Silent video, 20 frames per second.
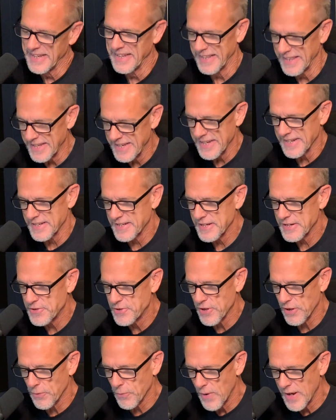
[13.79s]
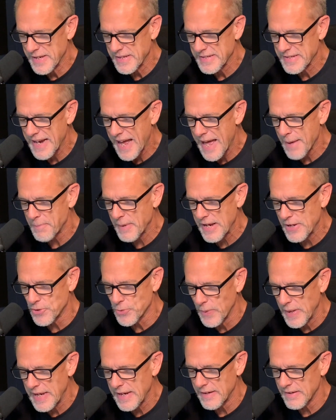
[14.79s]
This is your one stop each
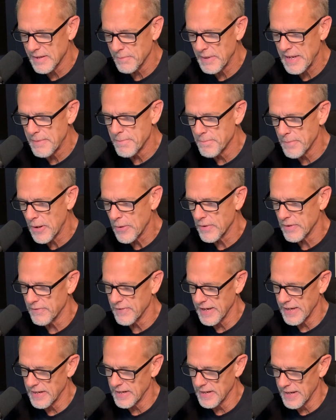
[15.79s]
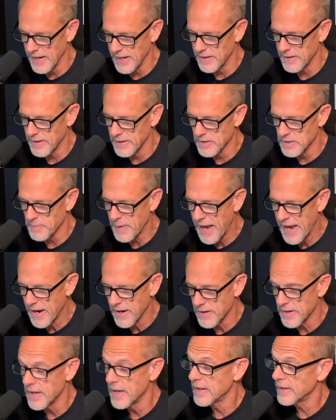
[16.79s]
week to be motivated and
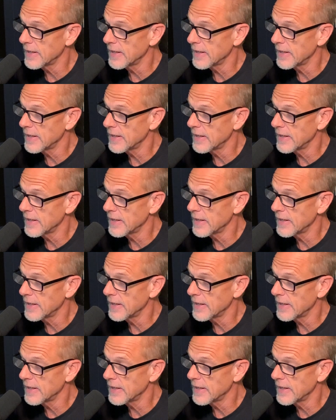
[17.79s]
inspired